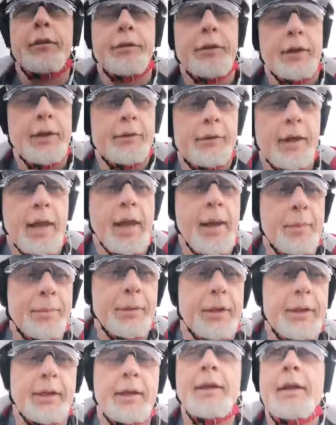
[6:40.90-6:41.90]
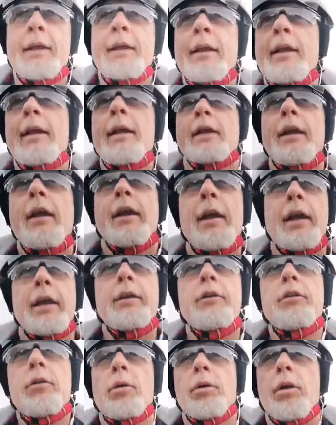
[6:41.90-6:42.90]
the things happening
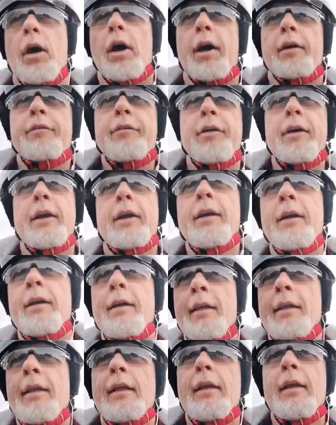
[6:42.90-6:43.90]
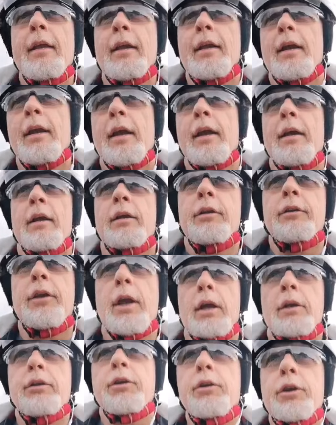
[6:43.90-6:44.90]
in your life
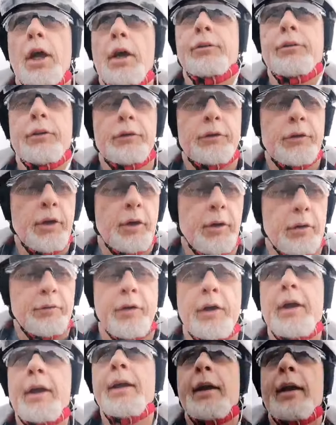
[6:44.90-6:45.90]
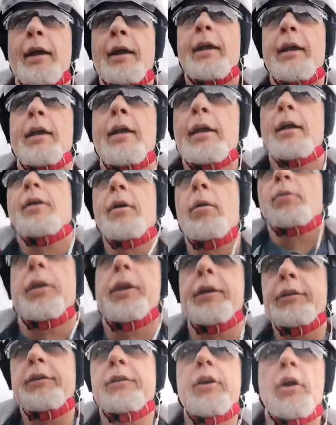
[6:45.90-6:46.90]
you don't deserve,
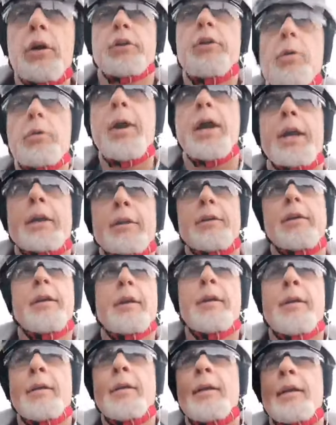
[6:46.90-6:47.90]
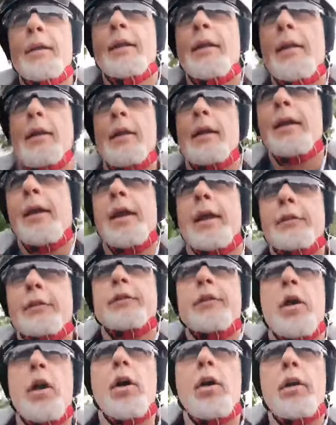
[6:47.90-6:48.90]
this is not correct.
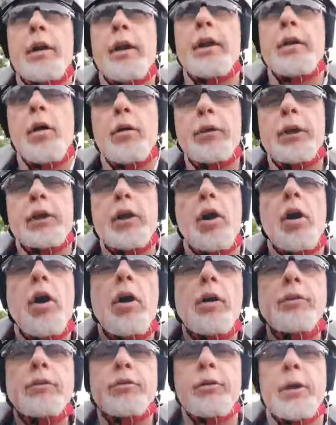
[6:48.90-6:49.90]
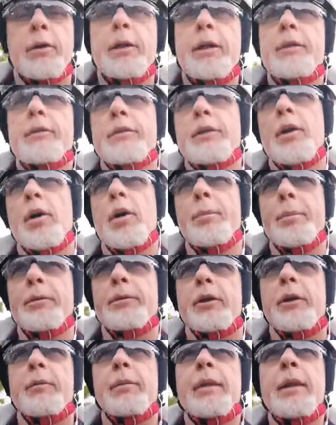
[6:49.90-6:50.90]
It's on the contrary, it's the
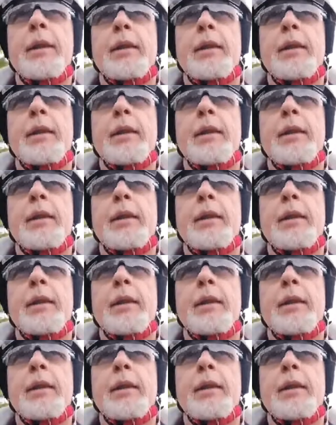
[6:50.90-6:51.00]
opposite.